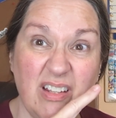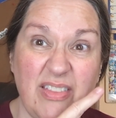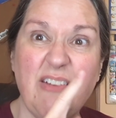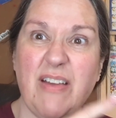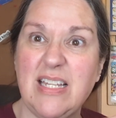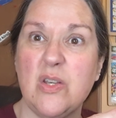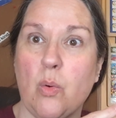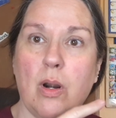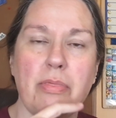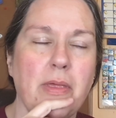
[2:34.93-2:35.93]
They face
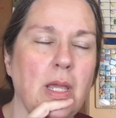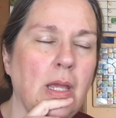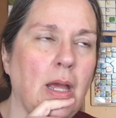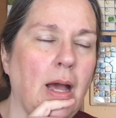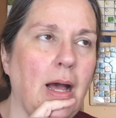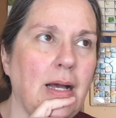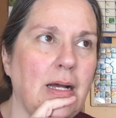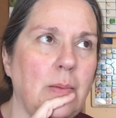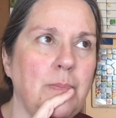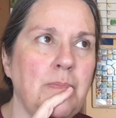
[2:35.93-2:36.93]
north,
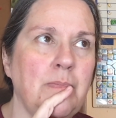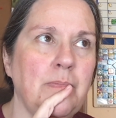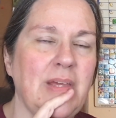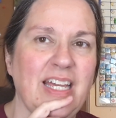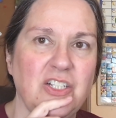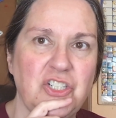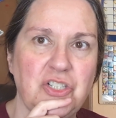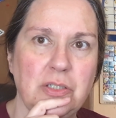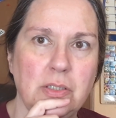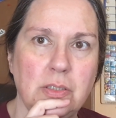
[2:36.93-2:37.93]
ish,